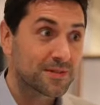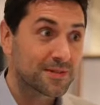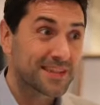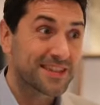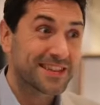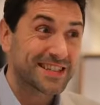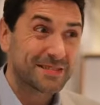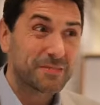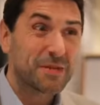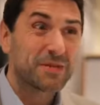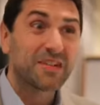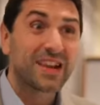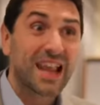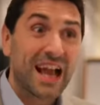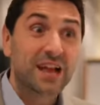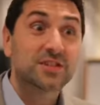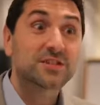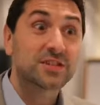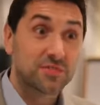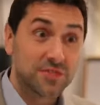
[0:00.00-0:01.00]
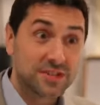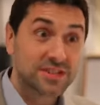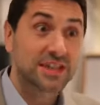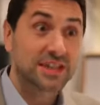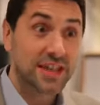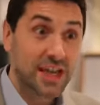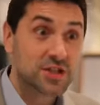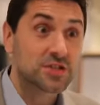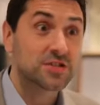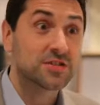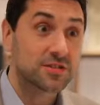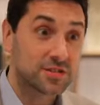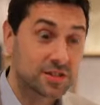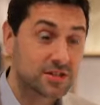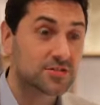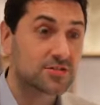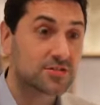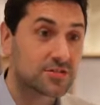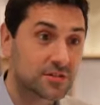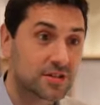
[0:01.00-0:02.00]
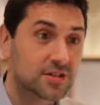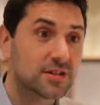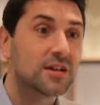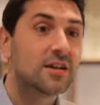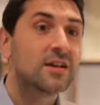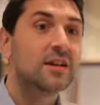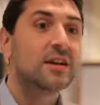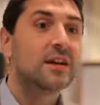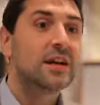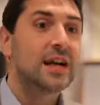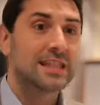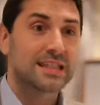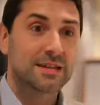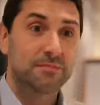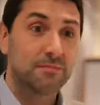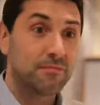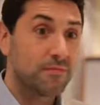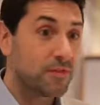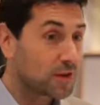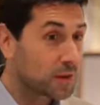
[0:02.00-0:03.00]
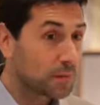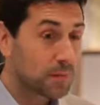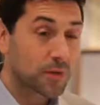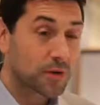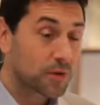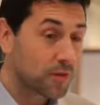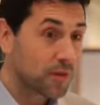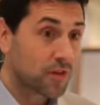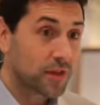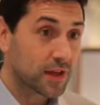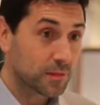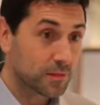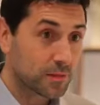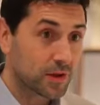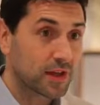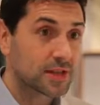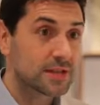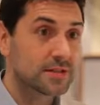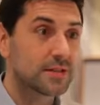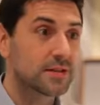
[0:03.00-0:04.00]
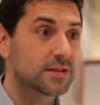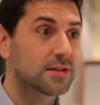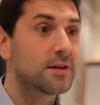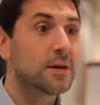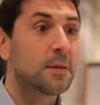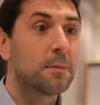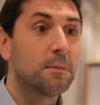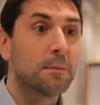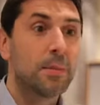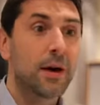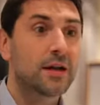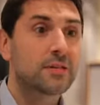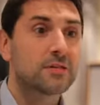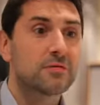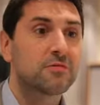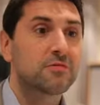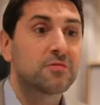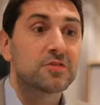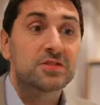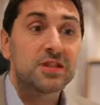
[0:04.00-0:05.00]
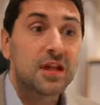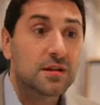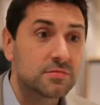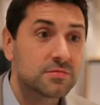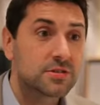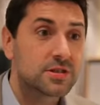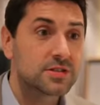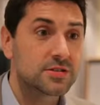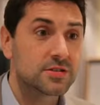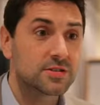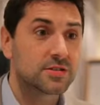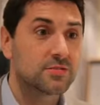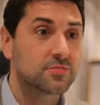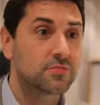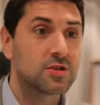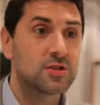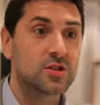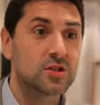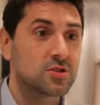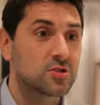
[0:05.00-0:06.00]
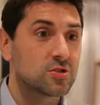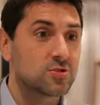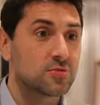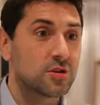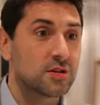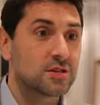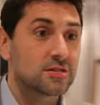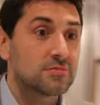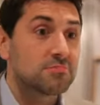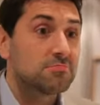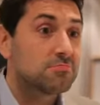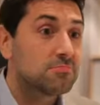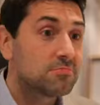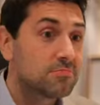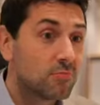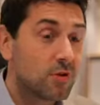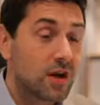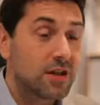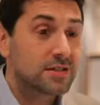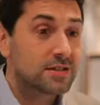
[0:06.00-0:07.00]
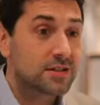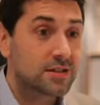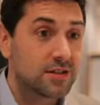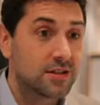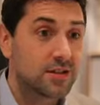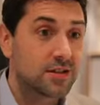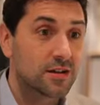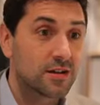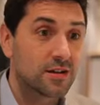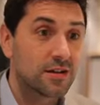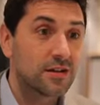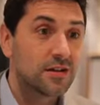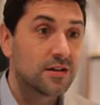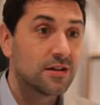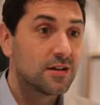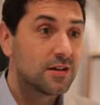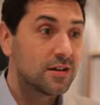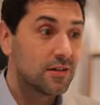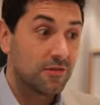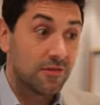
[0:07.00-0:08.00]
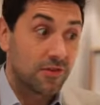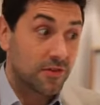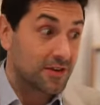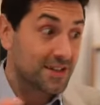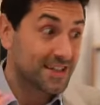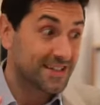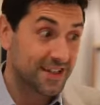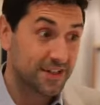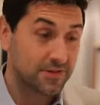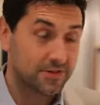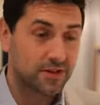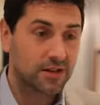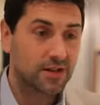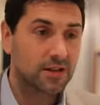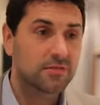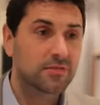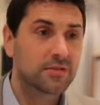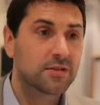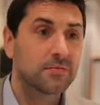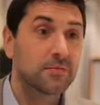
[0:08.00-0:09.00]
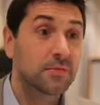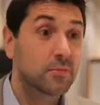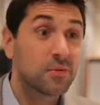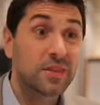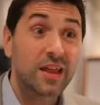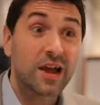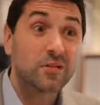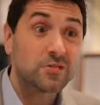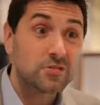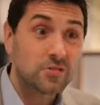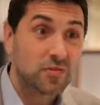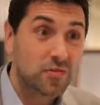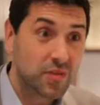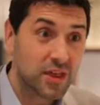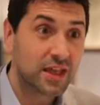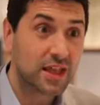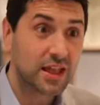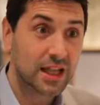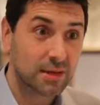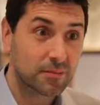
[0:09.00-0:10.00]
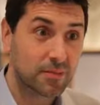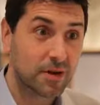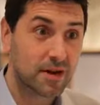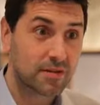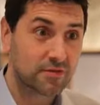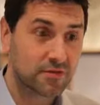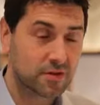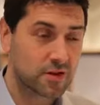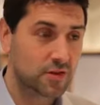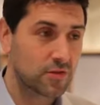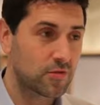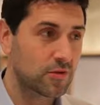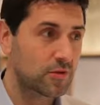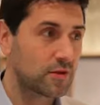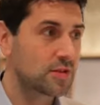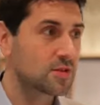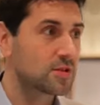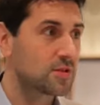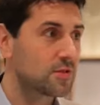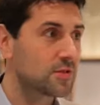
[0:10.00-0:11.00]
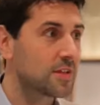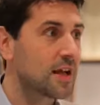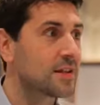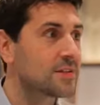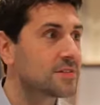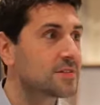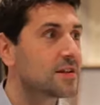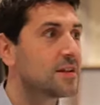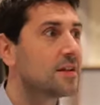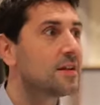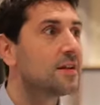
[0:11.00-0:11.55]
there's a bit of a lack of sophistication in the industry. It's a very important thing, pricing, but for some reason, we just do it once a year, very secretively, but without thinking about it very thoroughly. So that's,